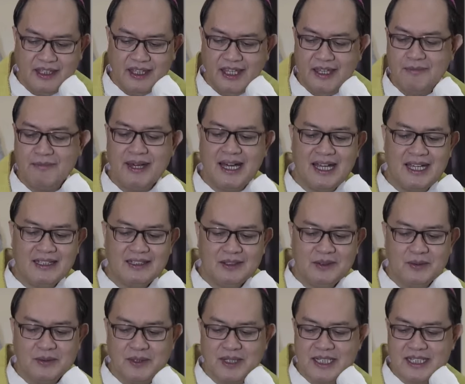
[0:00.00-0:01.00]
a man
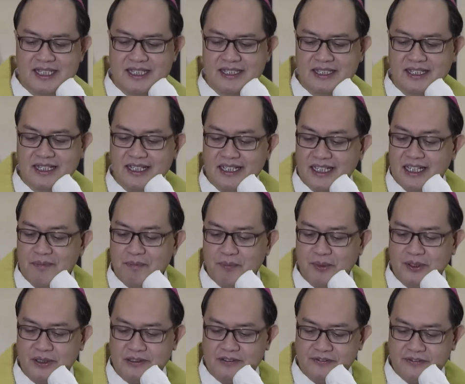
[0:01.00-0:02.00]
who was
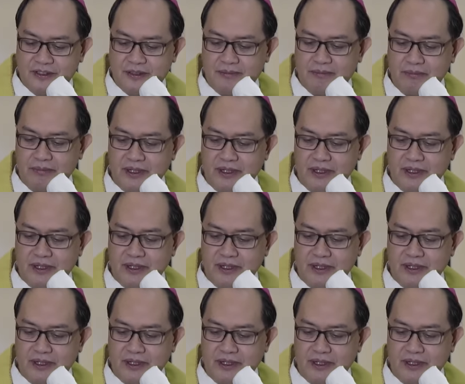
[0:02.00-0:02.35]
crippled from